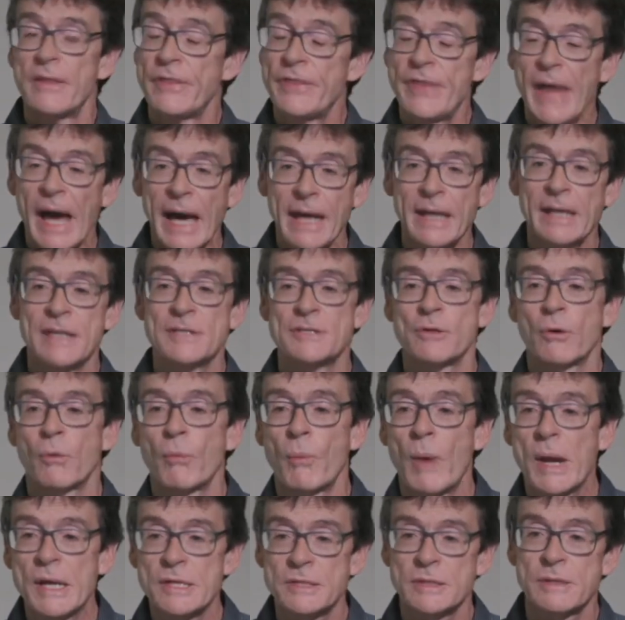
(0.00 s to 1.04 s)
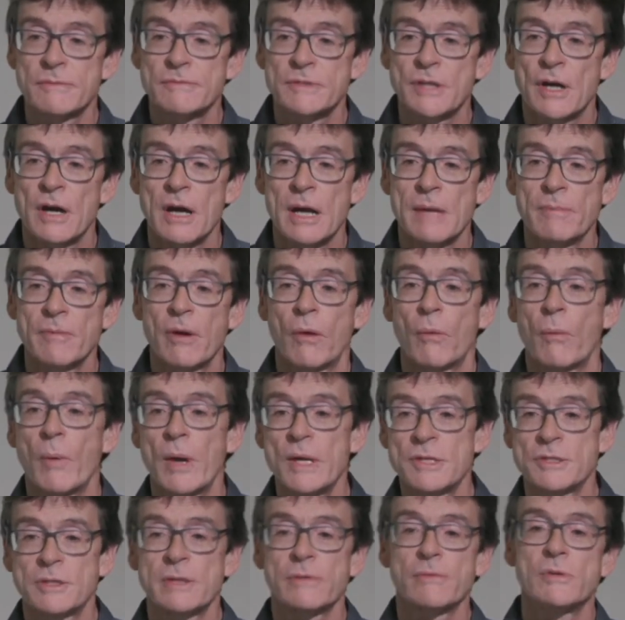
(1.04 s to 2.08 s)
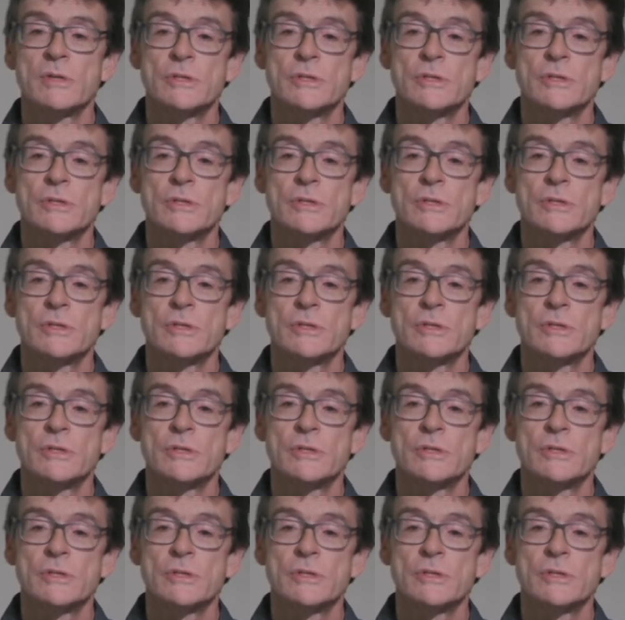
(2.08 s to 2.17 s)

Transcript: That is a waste of time, a waste of